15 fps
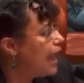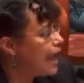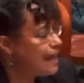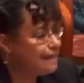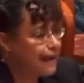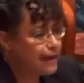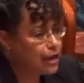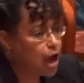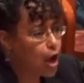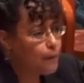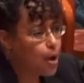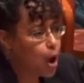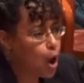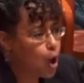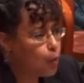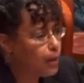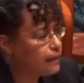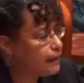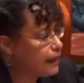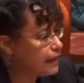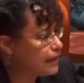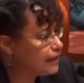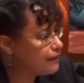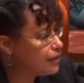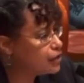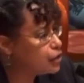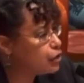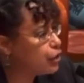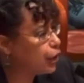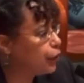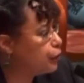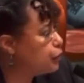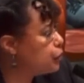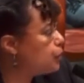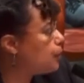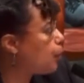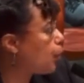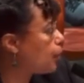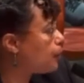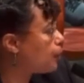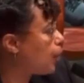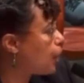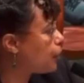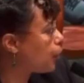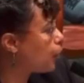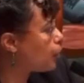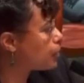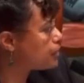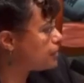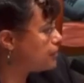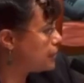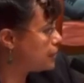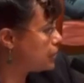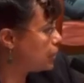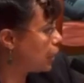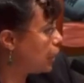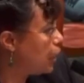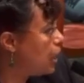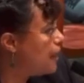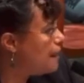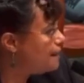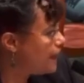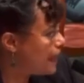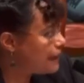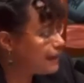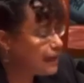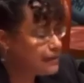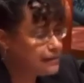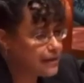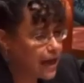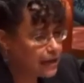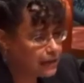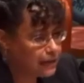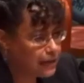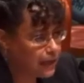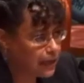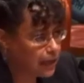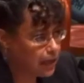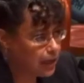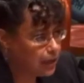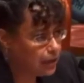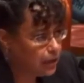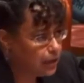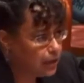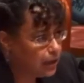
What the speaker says: and they come home and they give it to their newborn brother or sister. They get deathly ill,